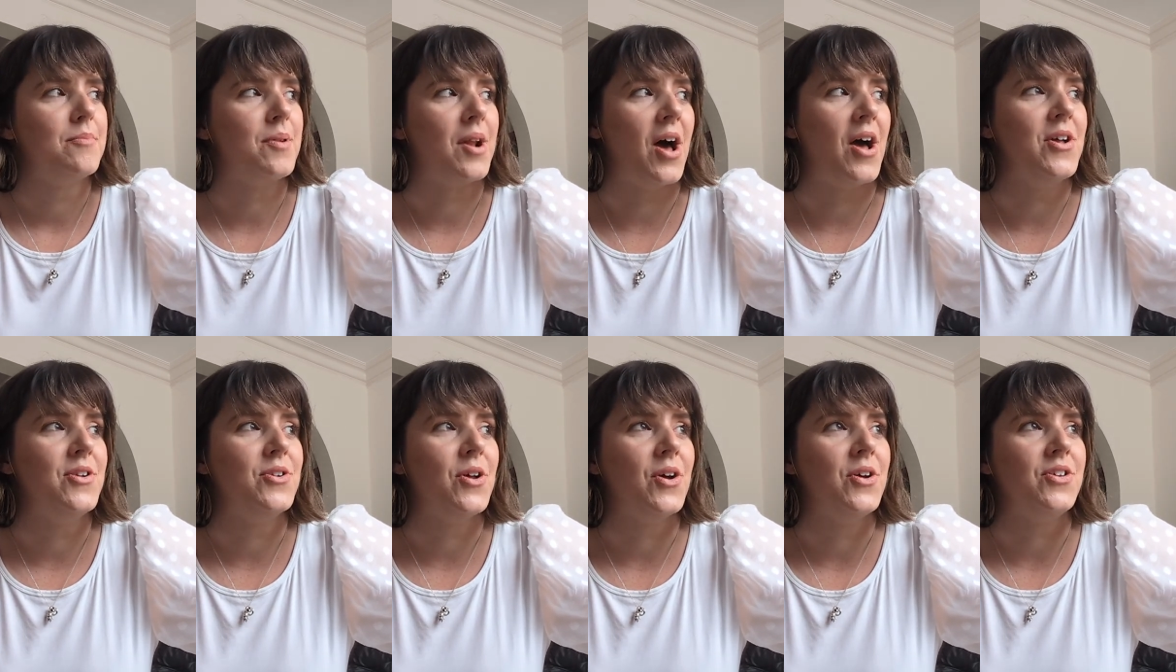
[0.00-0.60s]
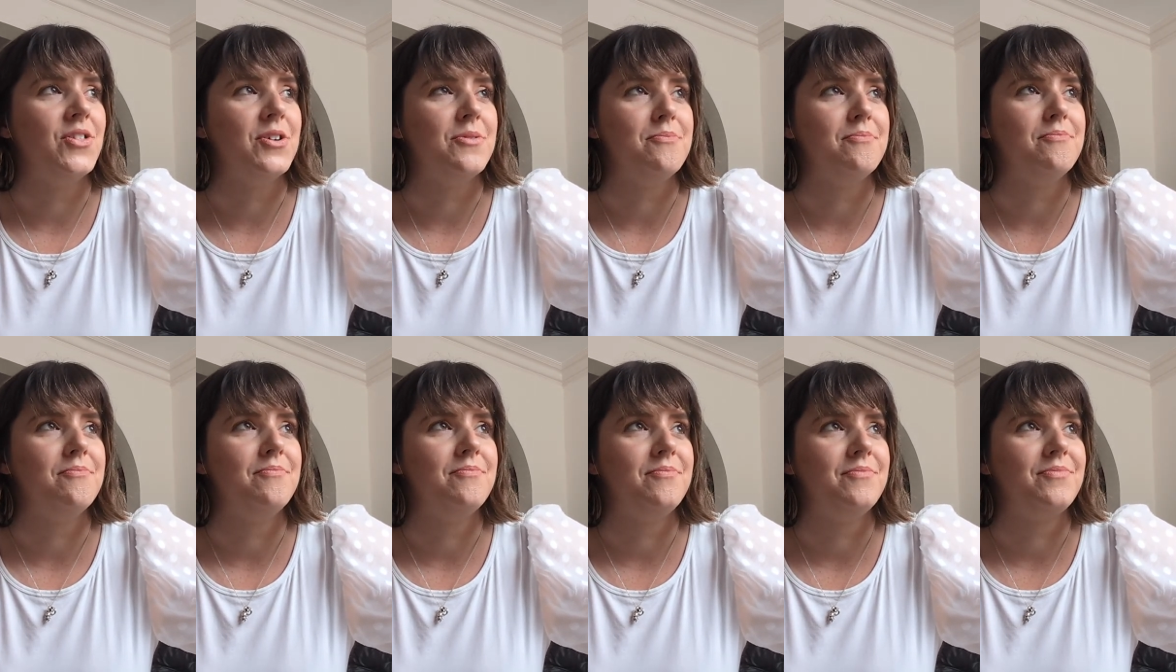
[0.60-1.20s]
But I know that,
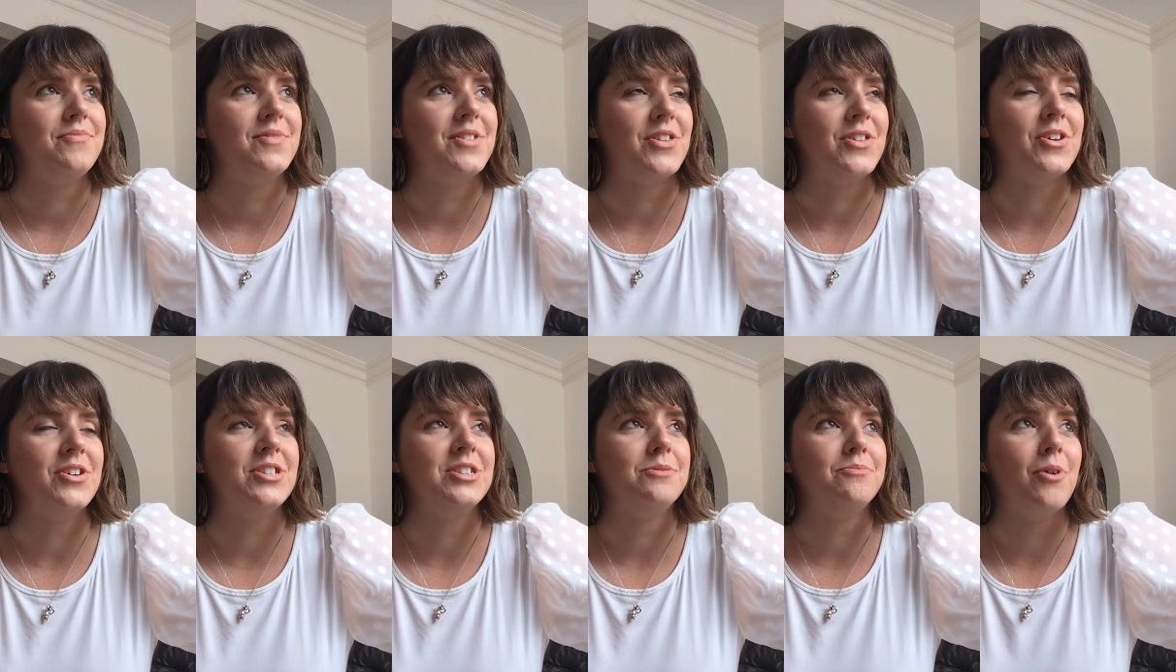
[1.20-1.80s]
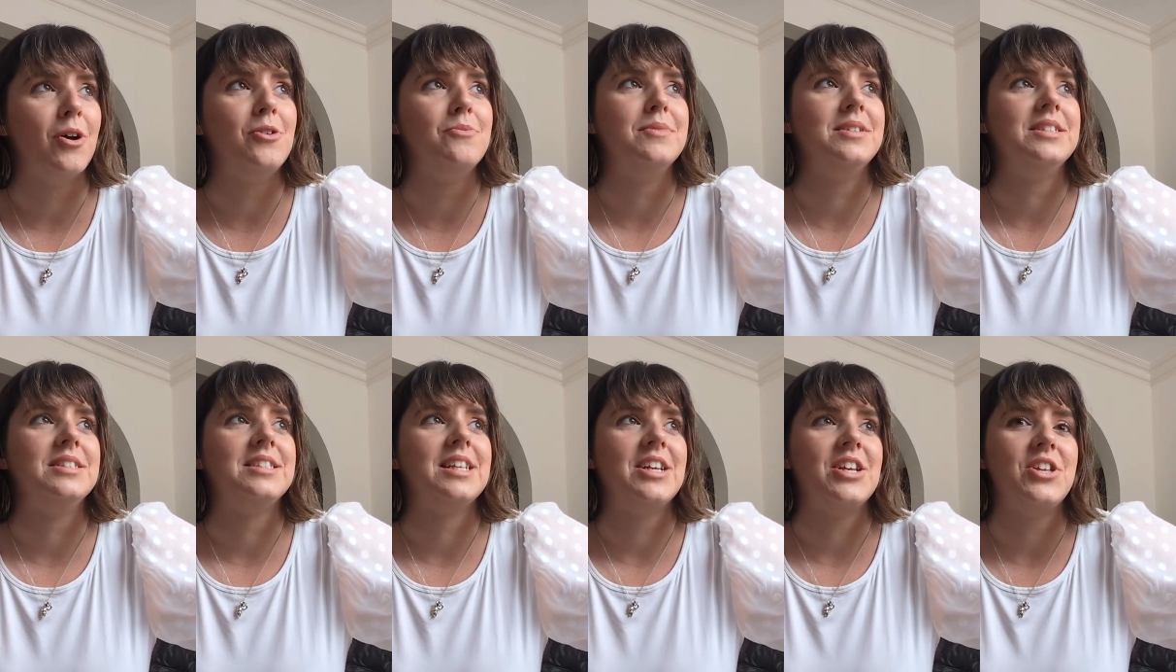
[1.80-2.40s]
those
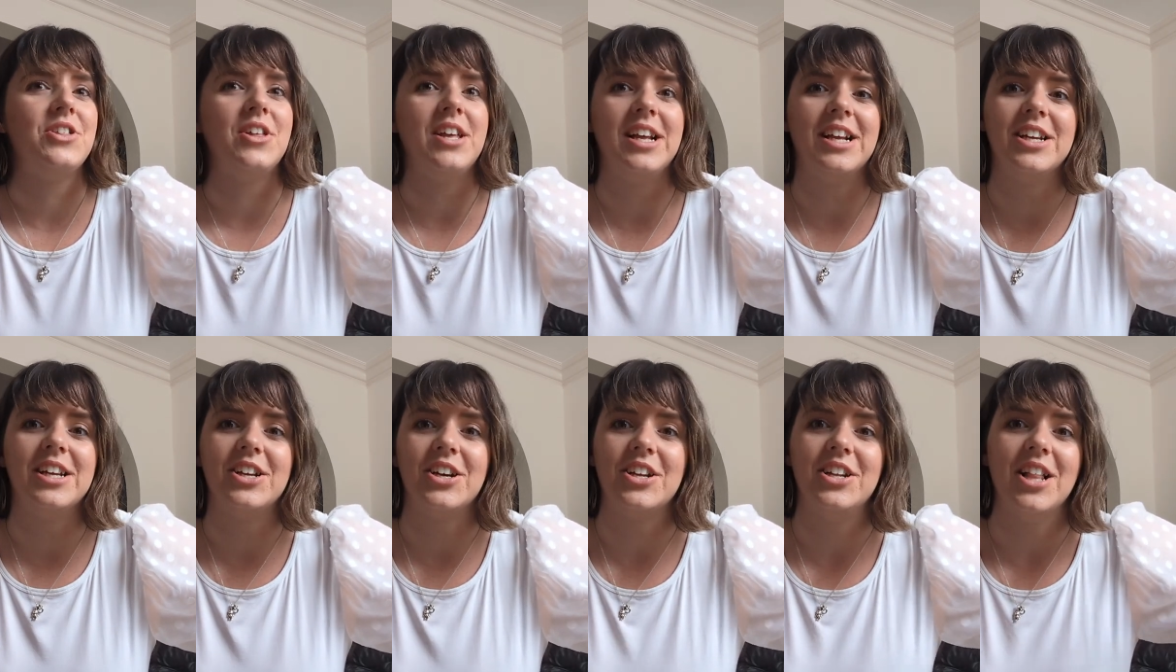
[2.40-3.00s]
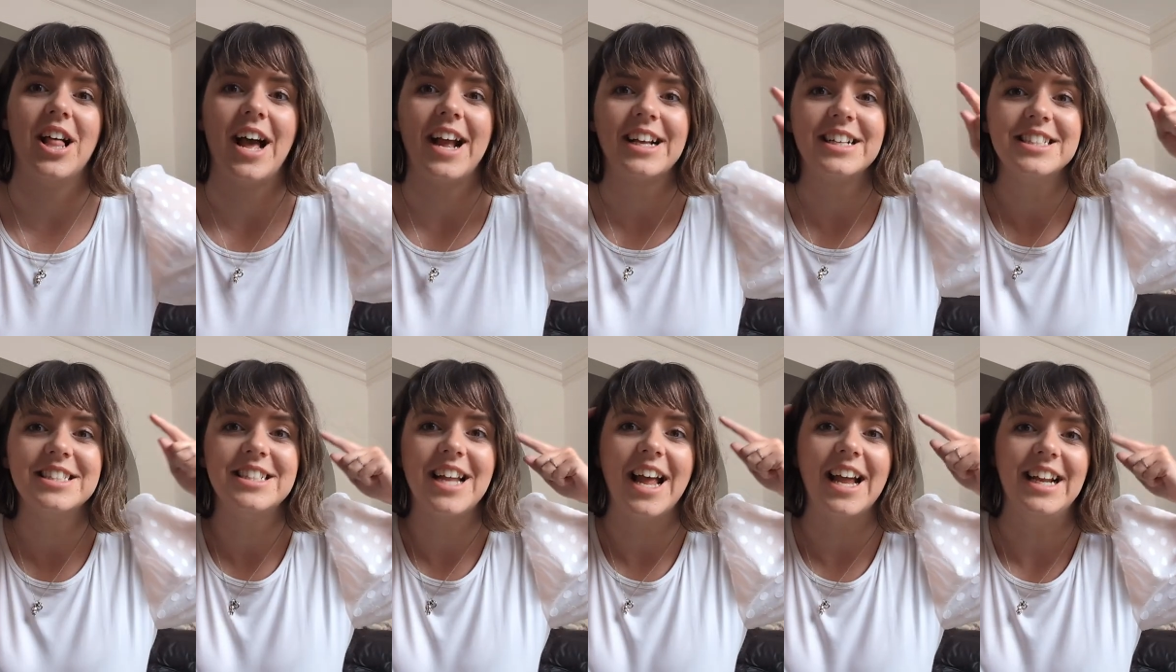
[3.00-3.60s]
moments that you think are gonna like
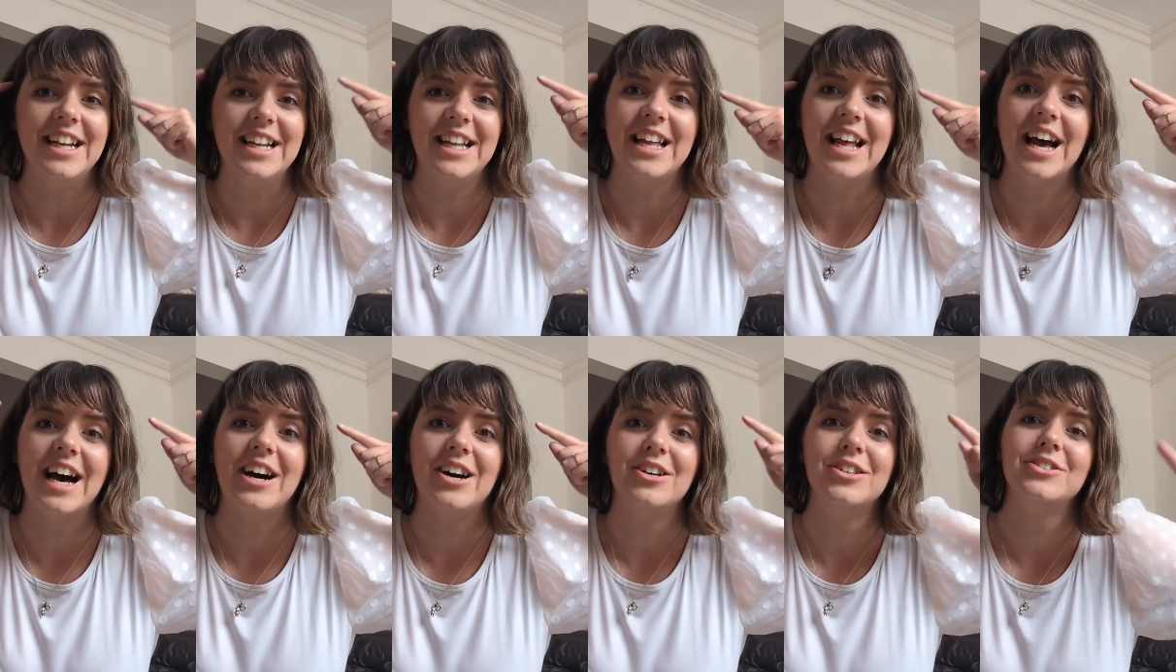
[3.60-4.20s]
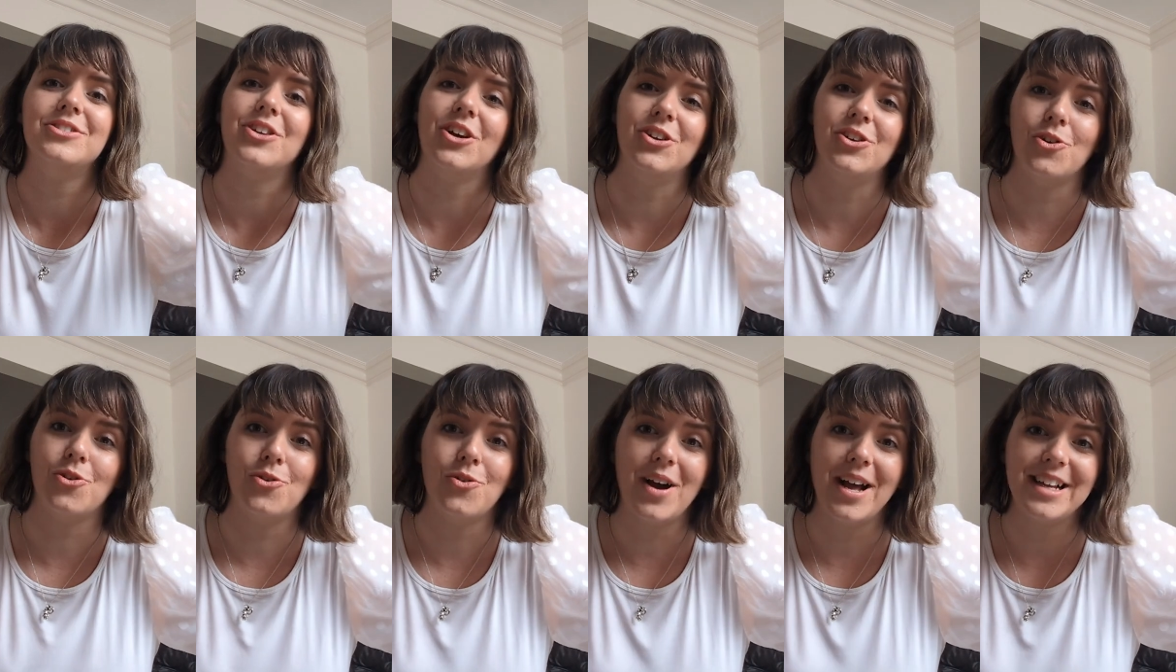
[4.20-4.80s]
stay in here don't
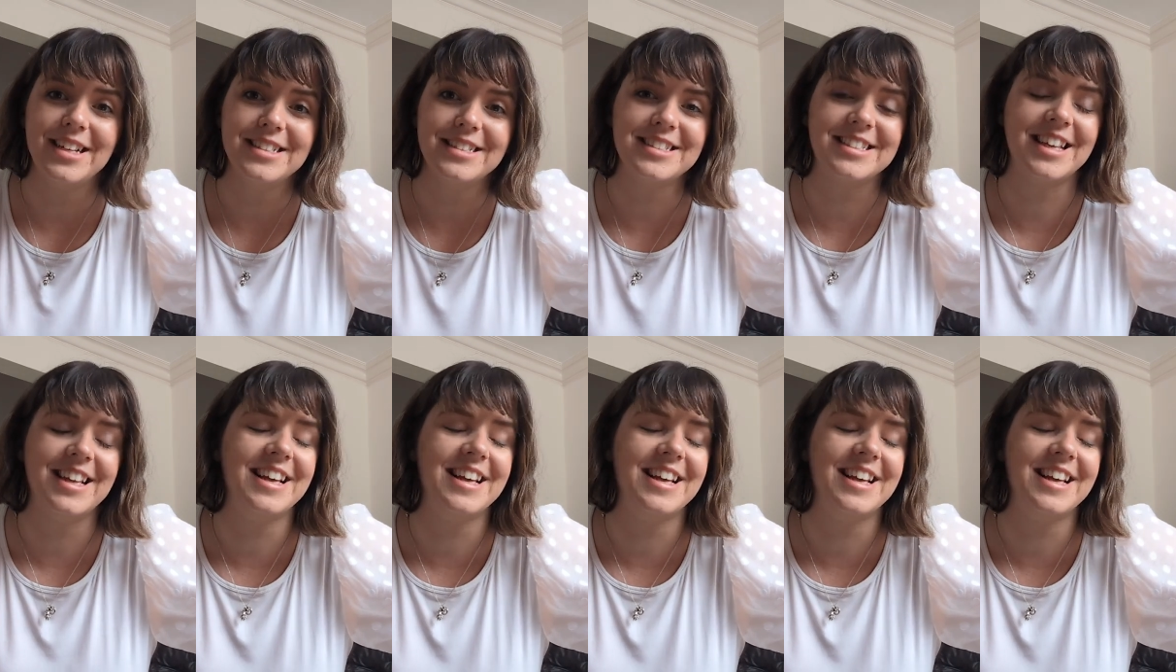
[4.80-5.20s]
always.